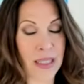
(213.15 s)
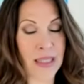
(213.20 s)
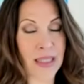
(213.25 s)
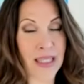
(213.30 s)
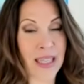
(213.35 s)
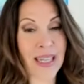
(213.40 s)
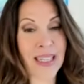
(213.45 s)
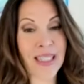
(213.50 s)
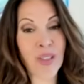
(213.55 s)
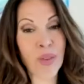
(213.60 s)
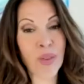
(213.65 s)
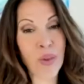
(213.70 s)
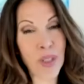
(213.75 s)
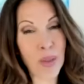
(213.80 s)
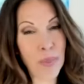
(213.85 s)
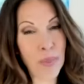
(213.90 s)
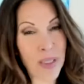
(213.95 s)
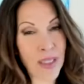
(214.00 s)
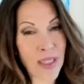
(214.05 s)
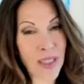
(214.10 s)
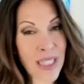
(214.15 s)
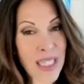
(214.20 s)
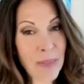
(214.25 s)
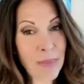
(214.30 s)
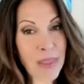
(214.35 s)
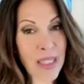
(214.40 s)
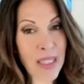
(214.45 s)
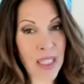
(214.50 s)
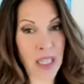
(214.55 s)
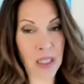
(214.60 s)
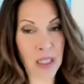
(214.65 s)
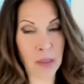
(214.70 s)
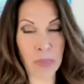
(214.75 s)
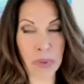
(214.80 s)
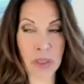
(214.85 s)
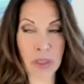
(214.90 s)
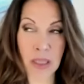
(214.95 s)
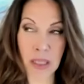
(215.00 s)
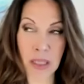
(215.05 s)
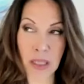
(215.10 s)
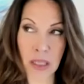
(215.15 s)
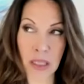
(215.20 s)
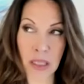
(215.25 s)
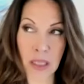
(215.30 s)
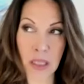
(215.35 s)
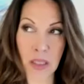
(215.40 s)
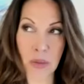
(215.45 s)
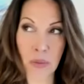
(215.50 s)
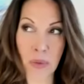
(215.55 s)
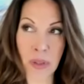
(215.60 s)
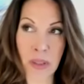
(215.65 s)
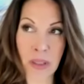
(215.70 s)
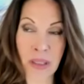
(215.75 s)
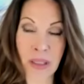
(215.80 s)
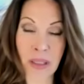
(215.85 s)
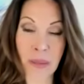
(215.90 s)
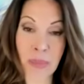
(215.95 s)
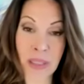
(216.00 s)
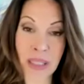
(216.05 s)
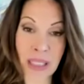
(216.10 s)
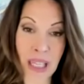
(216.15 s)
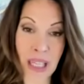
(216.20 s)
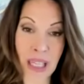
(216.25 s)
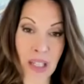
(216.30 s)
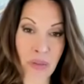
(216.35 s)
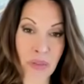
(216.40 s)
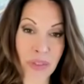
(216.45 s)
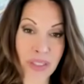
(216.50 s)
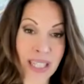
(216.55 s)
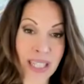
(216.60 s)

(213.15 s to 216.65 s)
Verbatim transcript: that is going to be coming up within themselves,